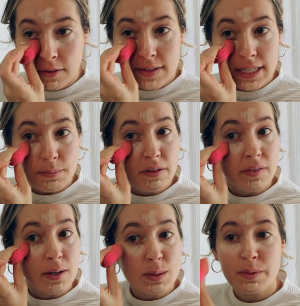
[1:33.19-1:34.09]
You've seen my
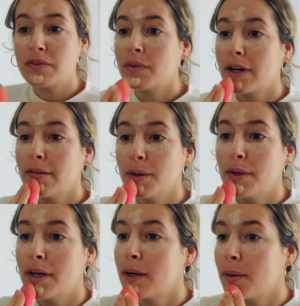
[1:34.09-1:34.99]
videos before, you
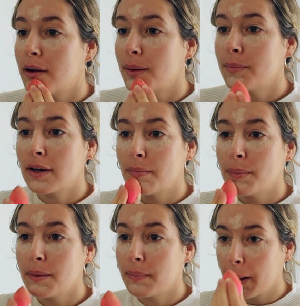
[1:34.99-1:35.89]
know I'm not a
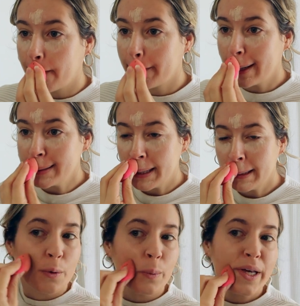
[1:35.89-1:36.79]
big makeup
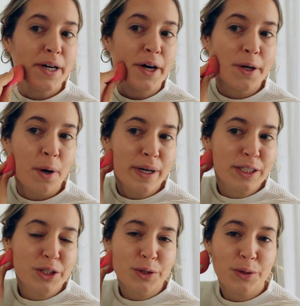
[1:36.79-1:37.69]
person. We are
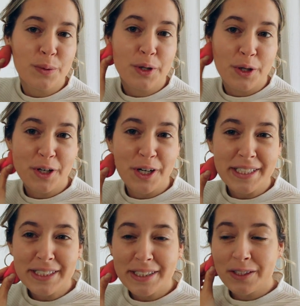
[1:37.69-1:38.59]
going to
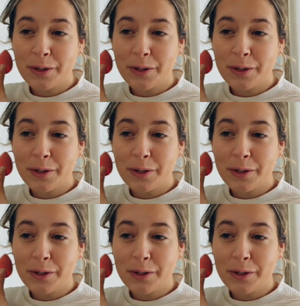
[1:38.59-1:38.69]
grease.